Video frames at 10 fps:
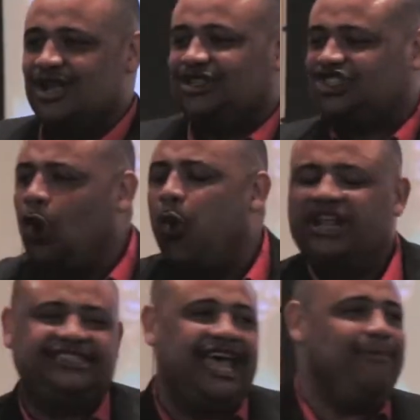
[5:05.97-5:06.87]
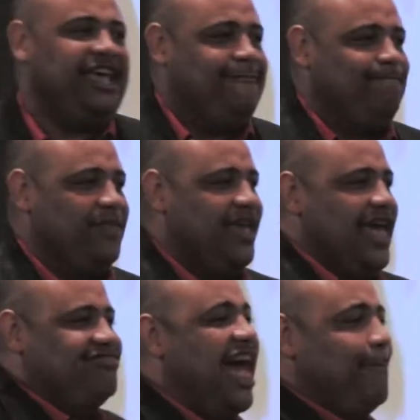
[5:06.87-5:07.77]
So what does that mean?
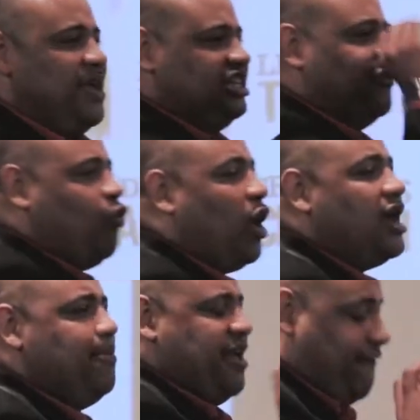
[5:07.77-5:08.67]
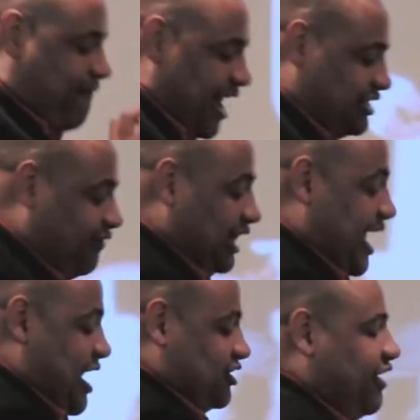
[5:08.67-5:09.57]
That means if we're going to be effective
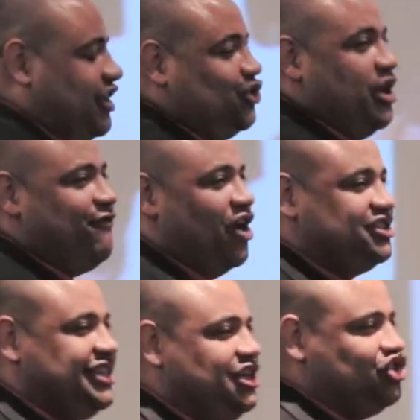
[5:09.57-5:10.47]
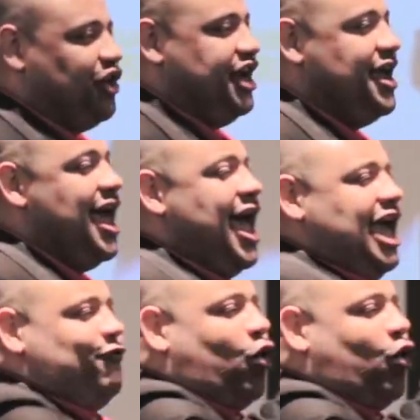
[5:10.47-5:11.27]
leaders of the 21st century, if